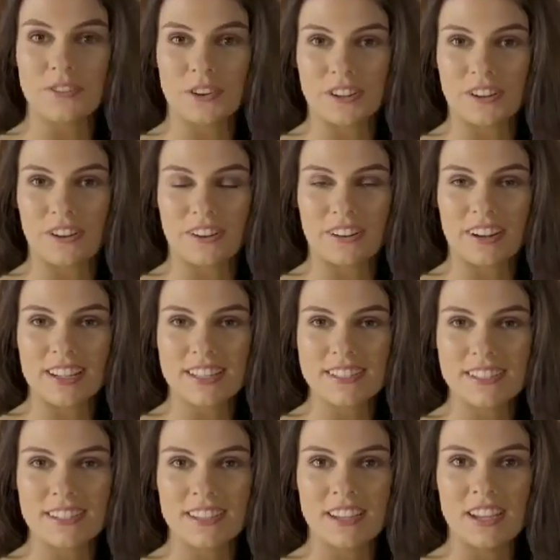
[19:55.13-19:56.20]
Stonyford
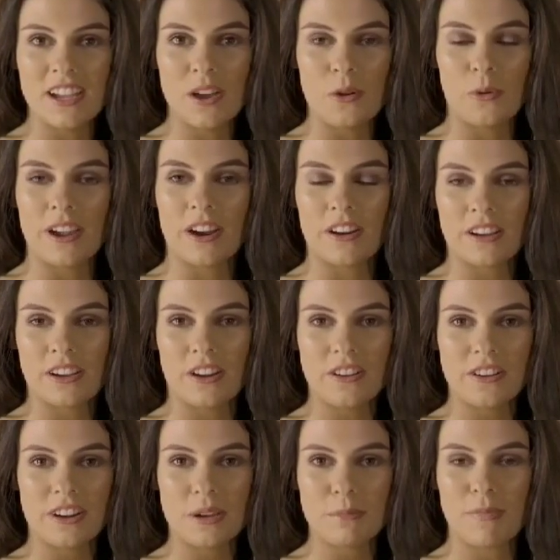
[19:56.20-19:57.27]
Concrete. We are a
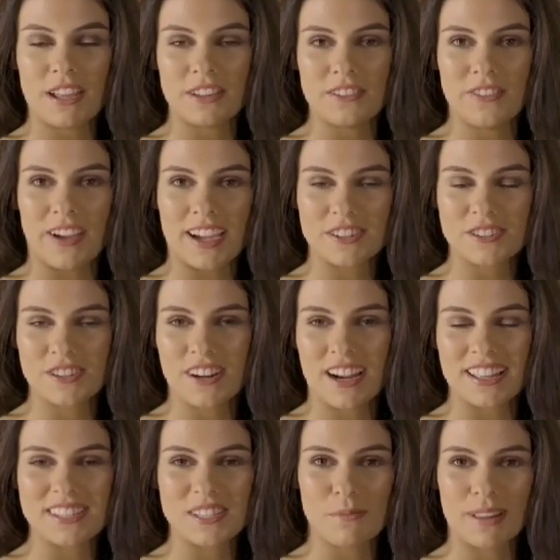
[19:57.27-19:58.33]
concrete
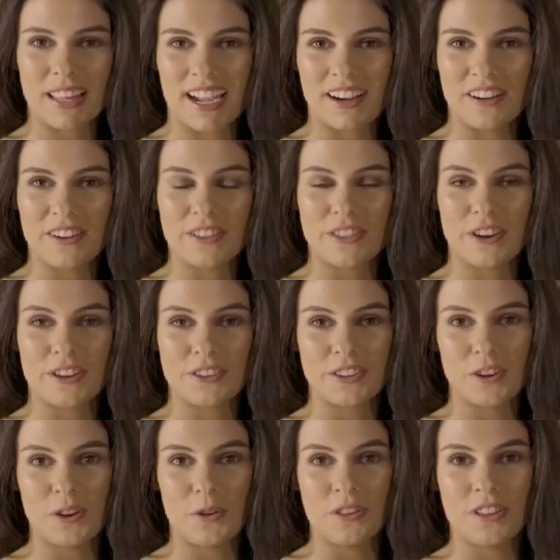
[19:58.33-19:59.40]
manufacturer and supplier
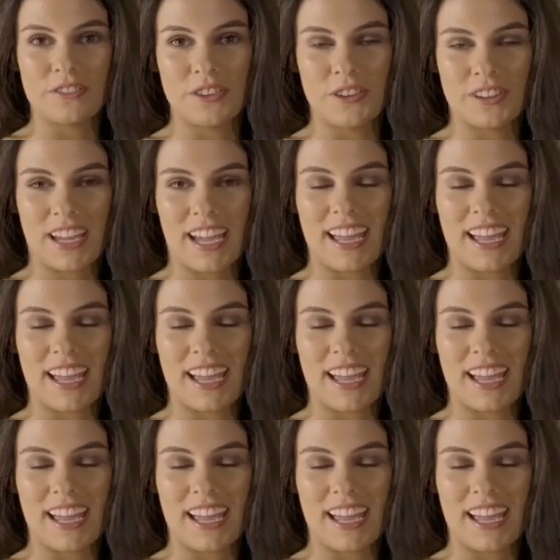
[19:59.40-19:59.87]
throughout the whole of